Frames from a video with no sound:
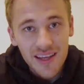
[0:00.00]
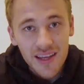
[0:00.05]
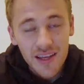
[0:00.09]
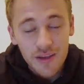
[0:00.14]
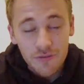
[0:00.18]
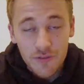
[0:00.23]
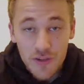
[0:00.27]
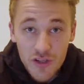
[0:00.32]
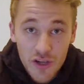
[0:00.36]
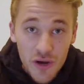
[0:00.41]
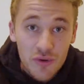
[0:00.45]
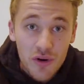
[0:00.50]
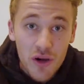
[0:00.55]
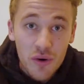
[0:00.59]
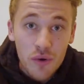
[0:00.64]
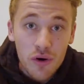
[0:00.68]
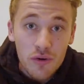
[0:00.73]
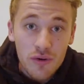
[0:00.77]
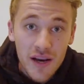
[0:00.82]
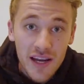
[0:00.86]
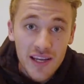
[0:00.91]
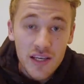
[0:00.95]
If you don't know
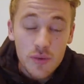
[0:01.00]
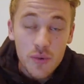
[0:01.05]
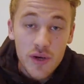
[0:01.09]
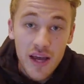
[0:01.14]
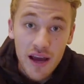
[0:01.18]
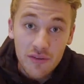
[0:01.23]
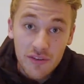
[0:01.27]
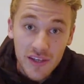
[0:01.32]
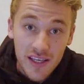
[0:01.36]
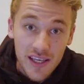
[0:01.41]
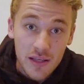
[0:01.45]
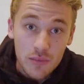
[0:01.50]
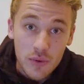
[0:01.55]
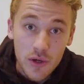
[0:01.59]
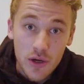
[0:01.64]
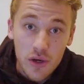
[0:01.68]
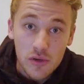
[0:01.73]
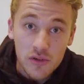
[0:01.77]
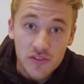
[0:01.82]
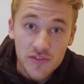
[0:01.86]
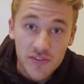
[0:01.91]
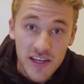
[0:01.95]
already, we have a Keeping
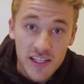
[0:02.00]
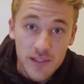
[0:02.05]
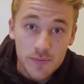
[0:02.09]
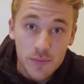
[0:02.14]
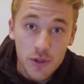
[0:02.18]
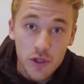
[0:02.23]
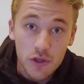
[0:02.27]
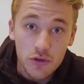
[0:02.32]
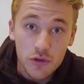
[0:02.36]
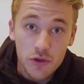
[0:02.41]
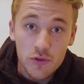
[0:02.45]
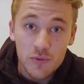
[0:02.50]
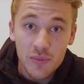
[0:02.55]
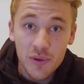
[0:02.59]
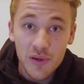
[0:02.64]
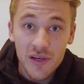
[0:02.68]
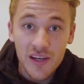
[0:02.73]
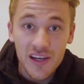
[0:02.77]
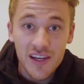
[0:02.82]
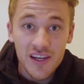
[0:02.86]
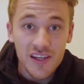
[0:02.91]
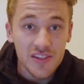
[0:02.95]
Goals Facebook group.
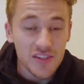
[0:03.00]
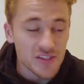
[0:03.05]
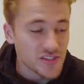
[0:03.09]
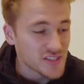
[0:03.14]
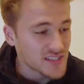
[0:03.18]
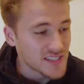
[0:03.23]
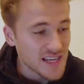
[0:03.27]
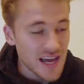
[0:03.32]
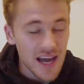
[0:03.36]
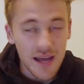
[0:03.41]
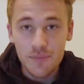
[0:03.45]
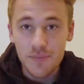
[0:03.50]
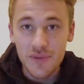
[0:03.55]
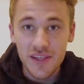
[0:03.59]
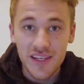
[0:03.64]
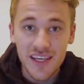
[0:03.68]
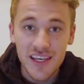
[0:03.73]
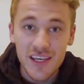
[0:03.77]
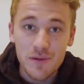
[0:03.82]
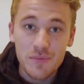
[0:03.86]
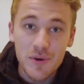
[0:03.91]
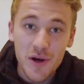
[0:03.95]
Just type the
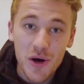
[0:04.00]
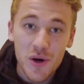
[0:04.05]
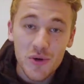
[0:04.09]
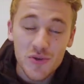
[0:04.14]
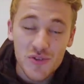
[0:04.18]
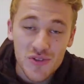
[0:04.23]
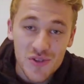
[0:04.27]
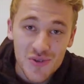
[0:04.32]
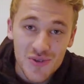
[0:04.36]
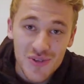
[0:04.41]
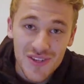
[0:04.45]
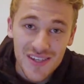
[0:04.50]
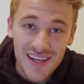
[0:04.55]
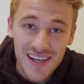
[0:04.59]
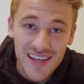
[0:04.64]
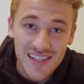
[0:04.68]
Keeping Goals Union